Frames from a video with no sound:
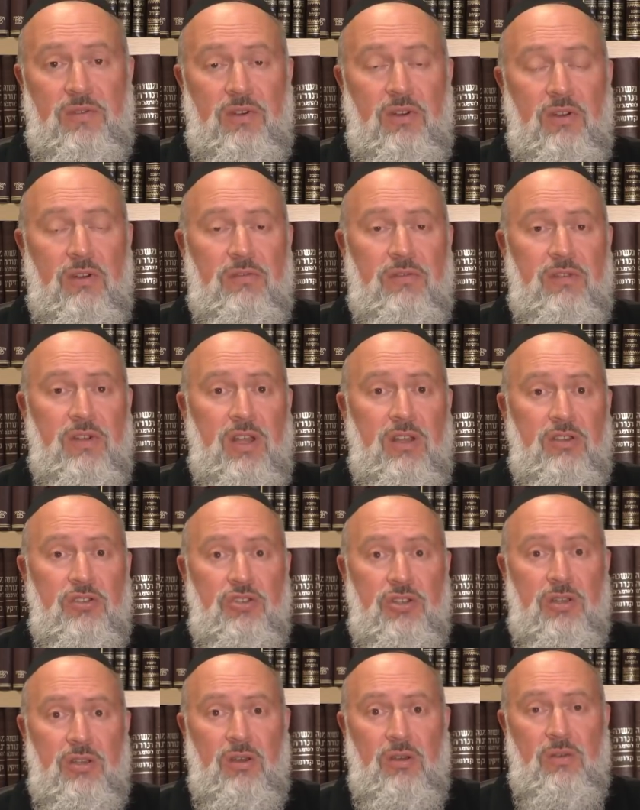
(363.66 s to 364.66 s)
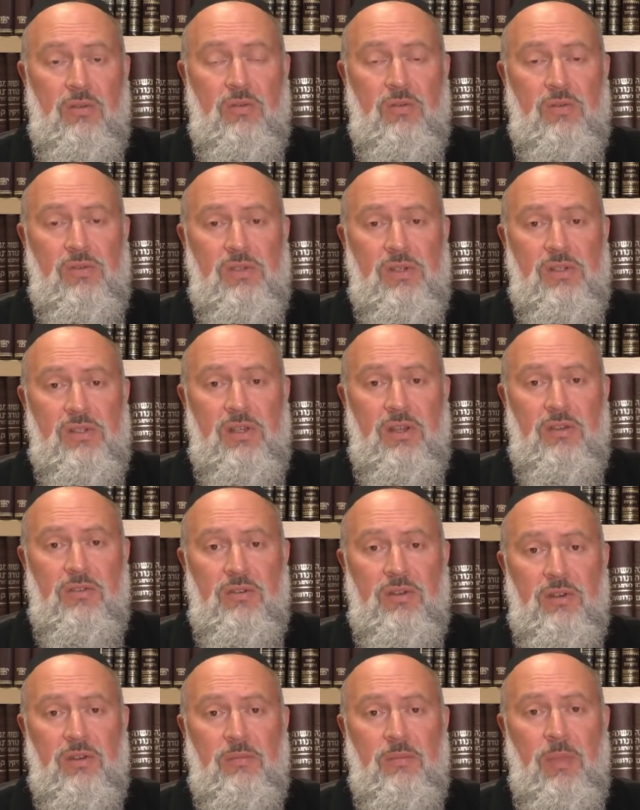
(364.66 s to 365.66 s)
very often NGOs,
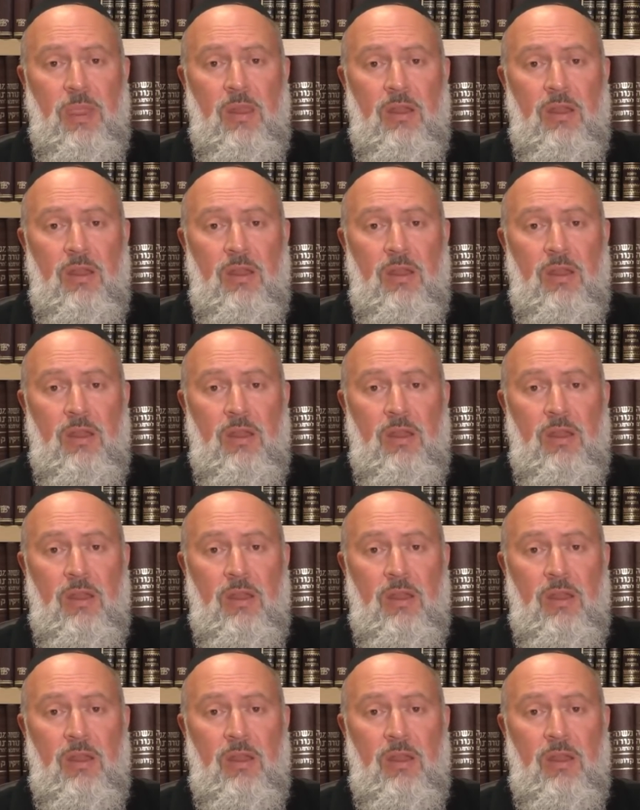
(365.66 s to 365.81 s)
etc.,